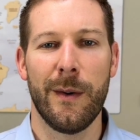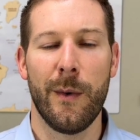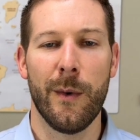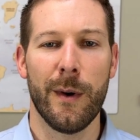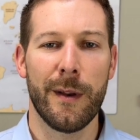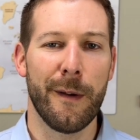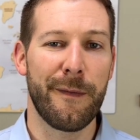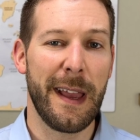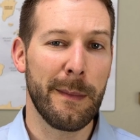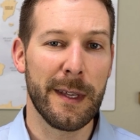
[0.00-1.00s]
or your
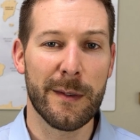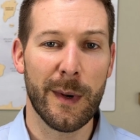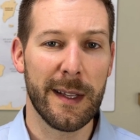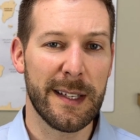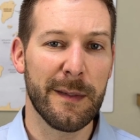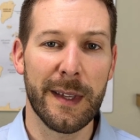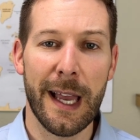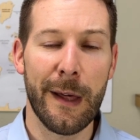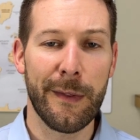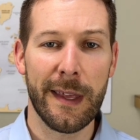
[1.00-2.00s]
family is relatively
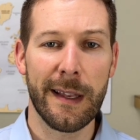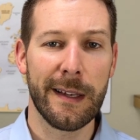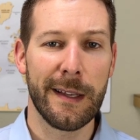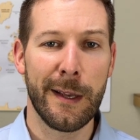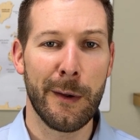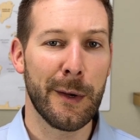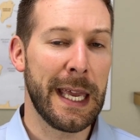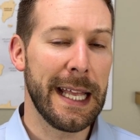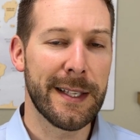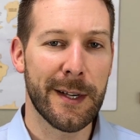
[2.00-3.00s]
healthy and your
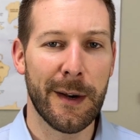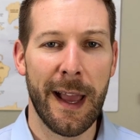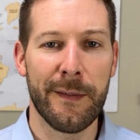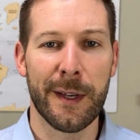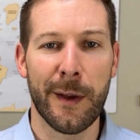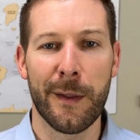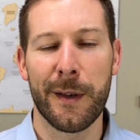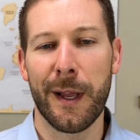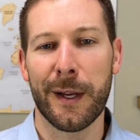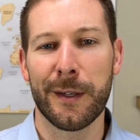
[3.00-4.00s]
kids aren't having to go to the
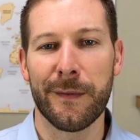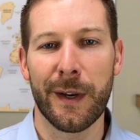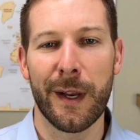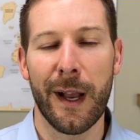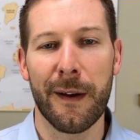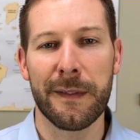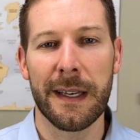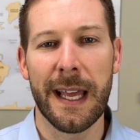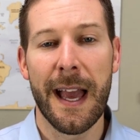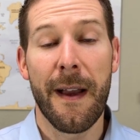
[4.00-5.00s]
doctor very often,